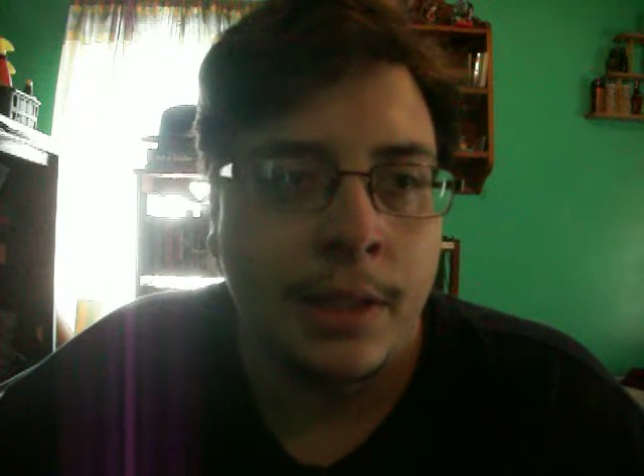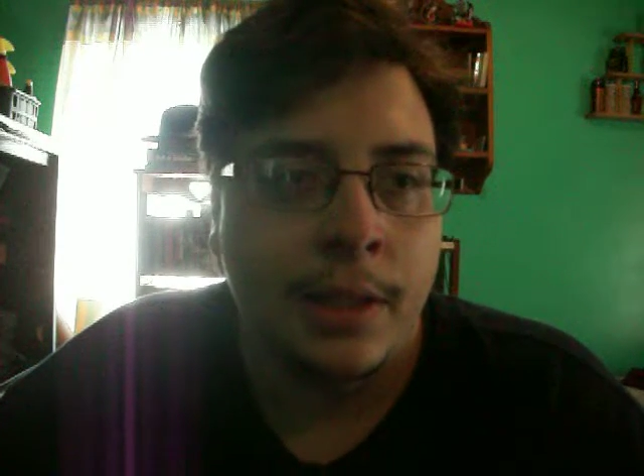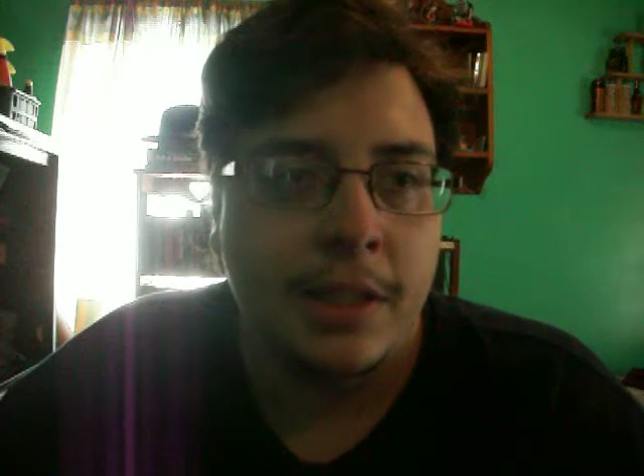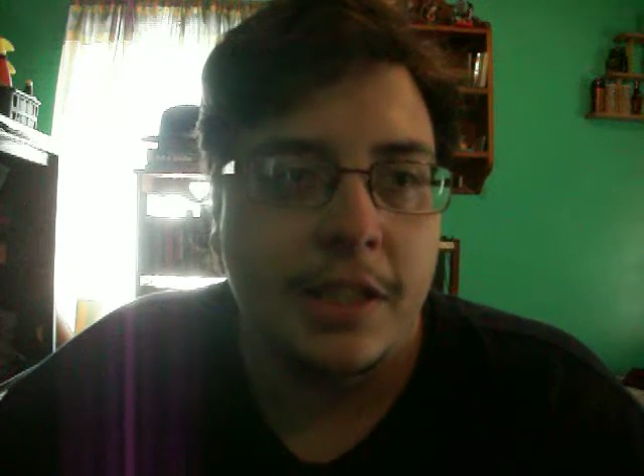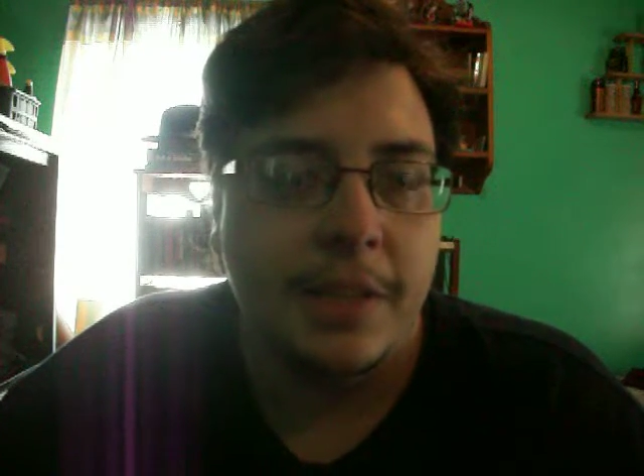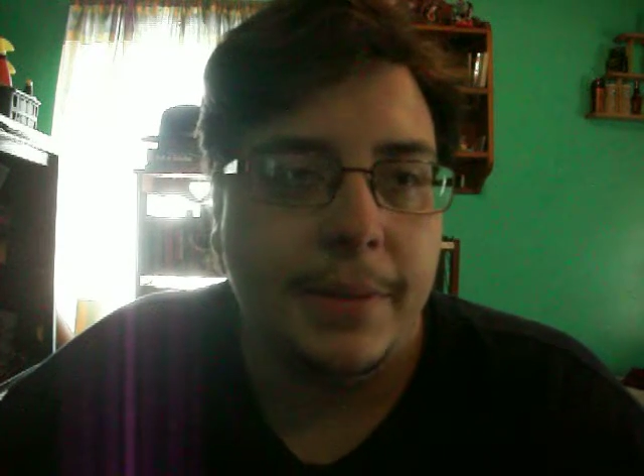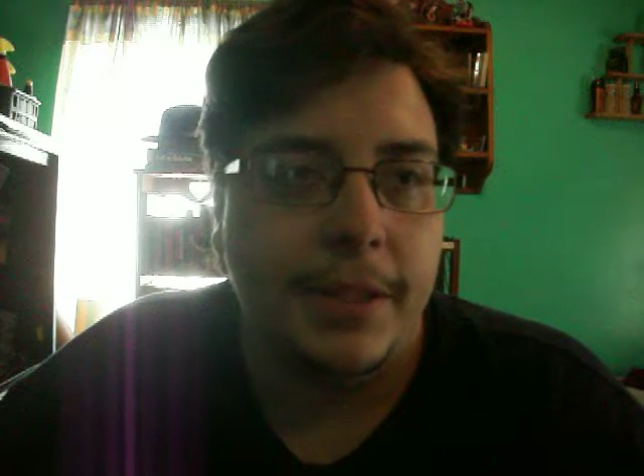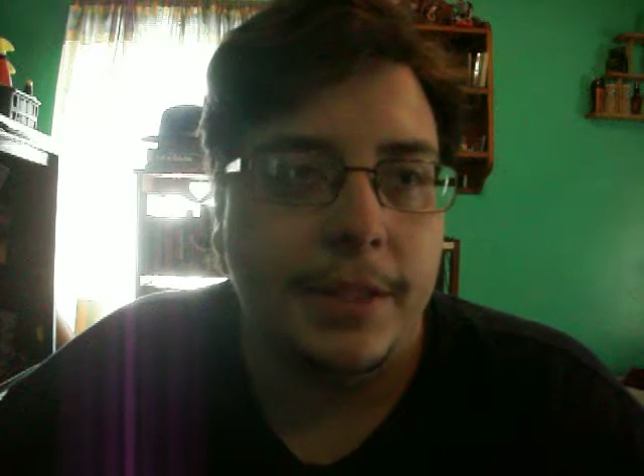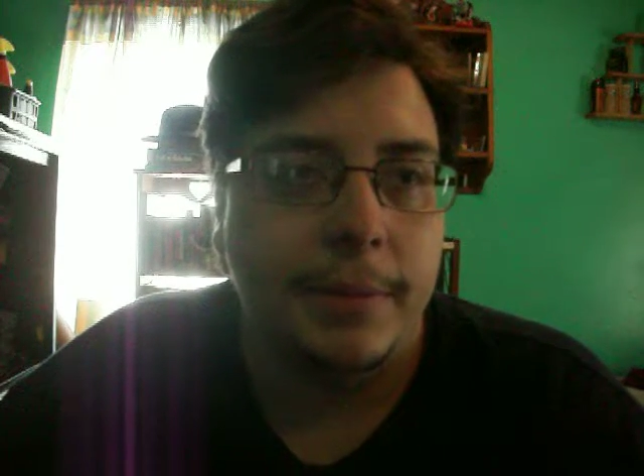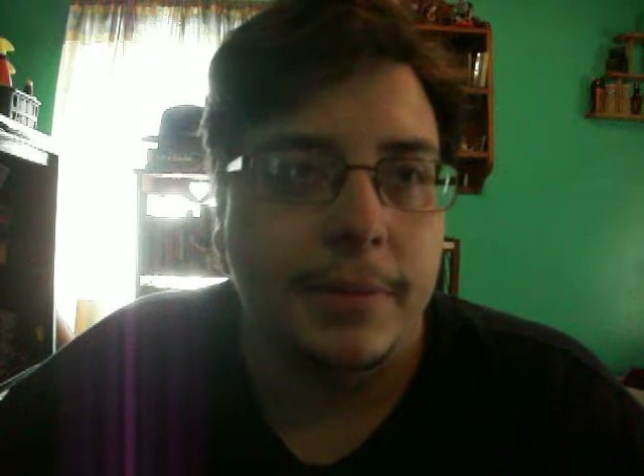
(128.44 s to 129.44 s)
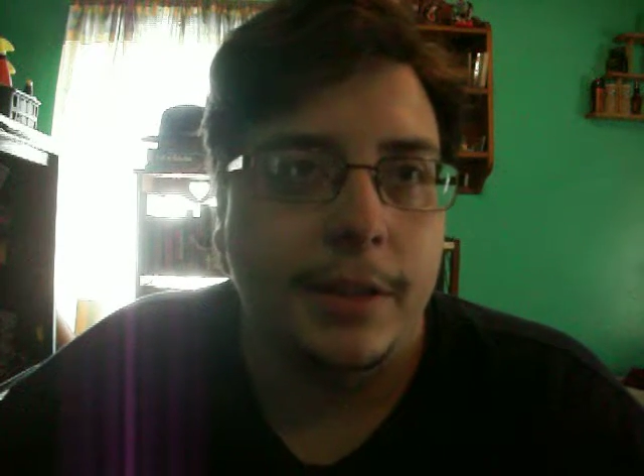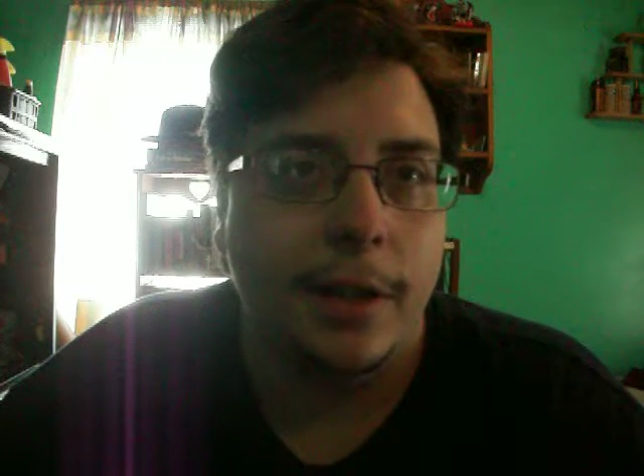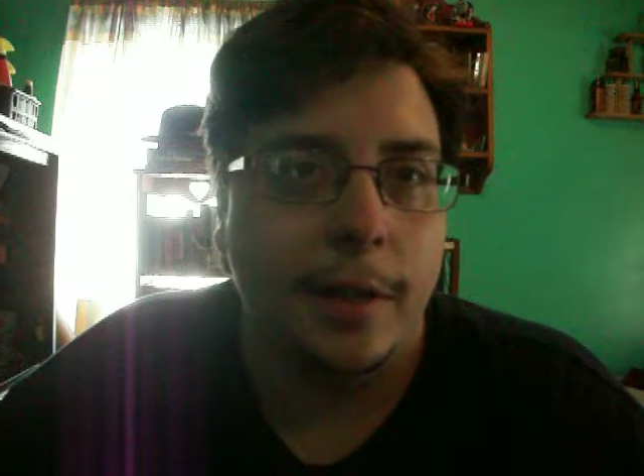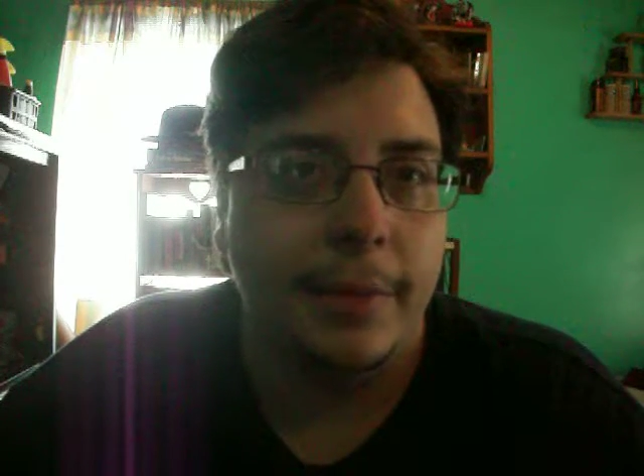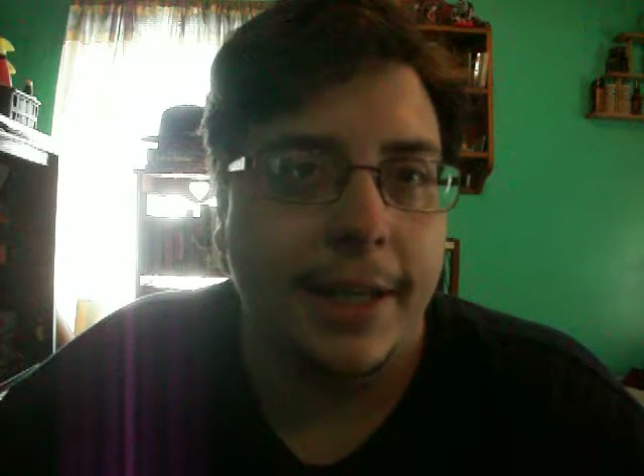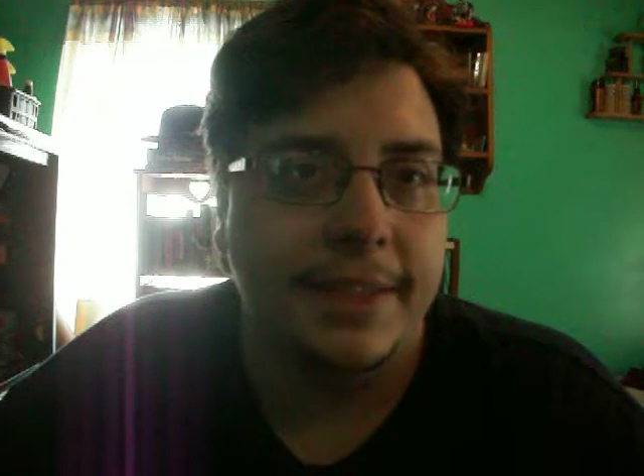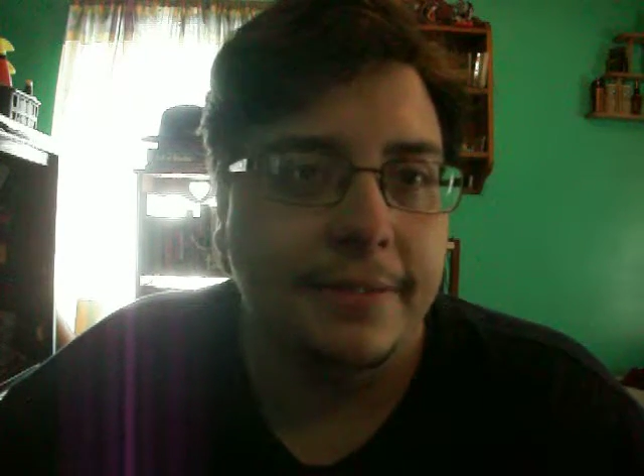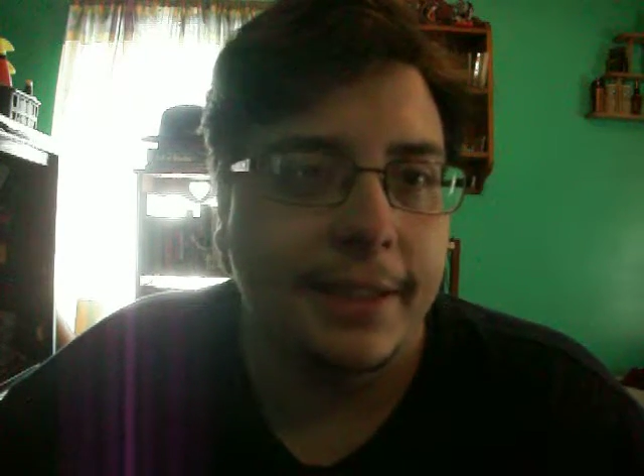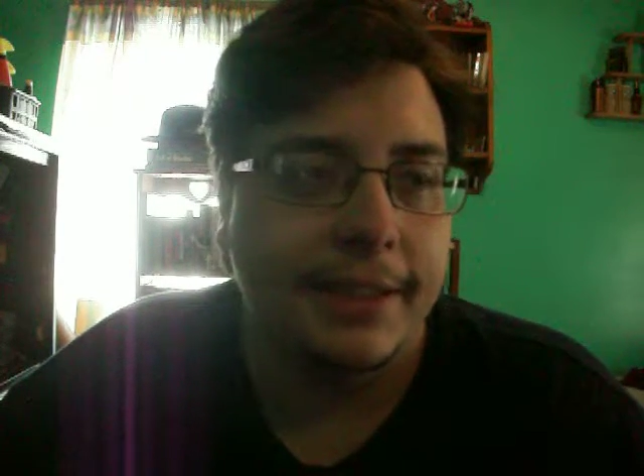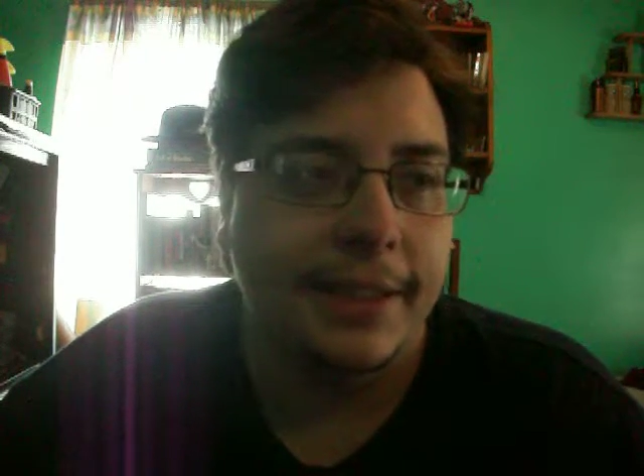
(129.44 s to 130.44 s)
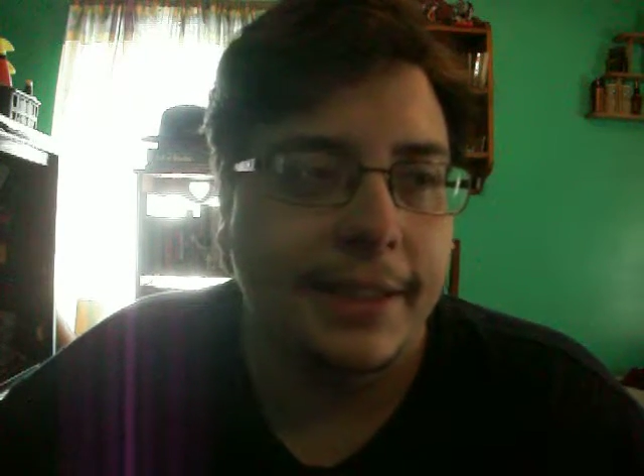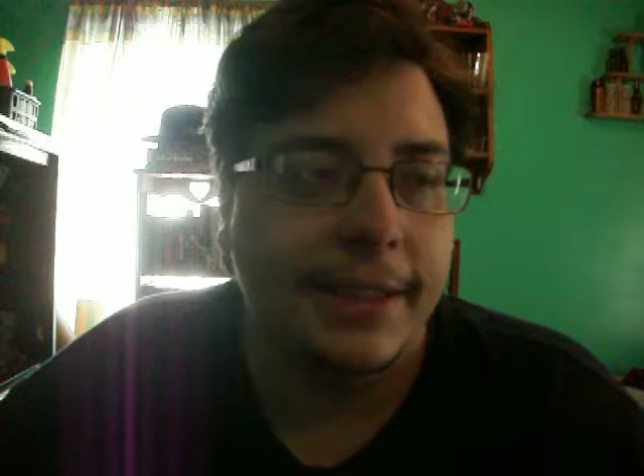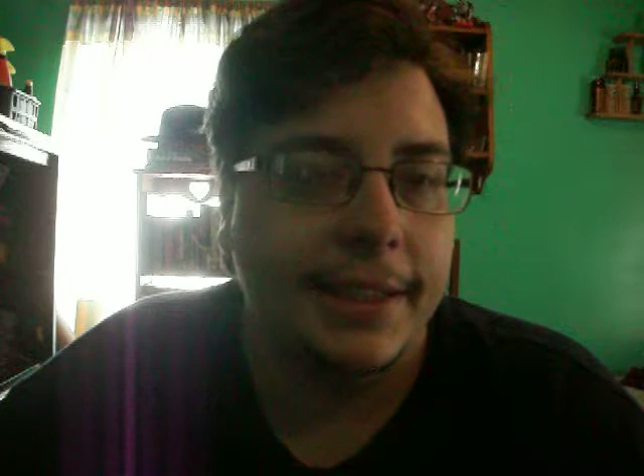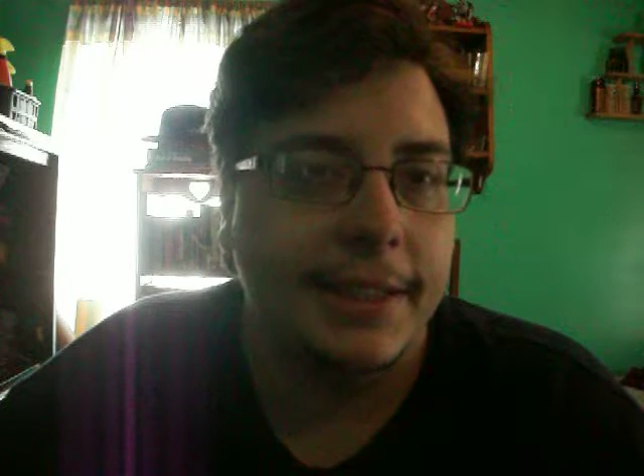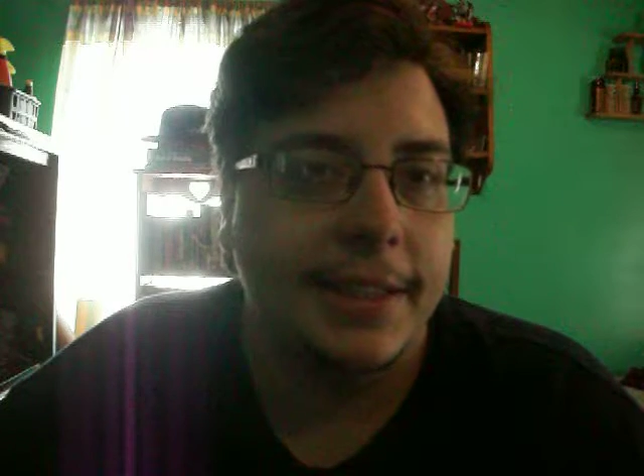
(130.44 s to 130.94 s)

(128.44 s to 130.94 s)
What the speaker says: just because someone's argument has a fallacy in it